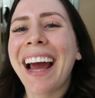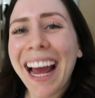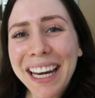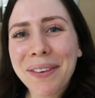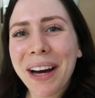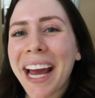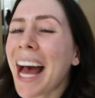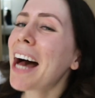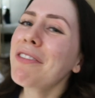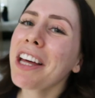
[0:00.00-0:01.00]
Anyway,
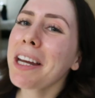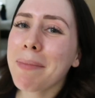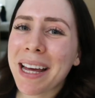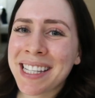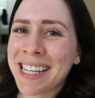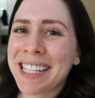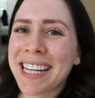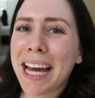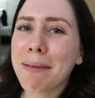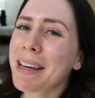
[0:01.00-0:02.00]
have an amazing
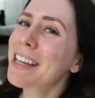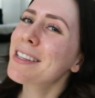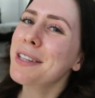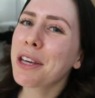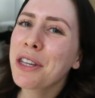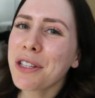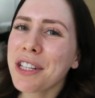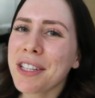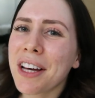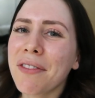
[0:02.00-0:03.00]
day because you
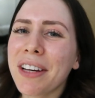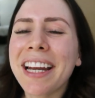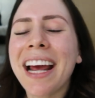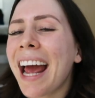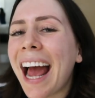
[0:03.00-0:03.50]
deserve it,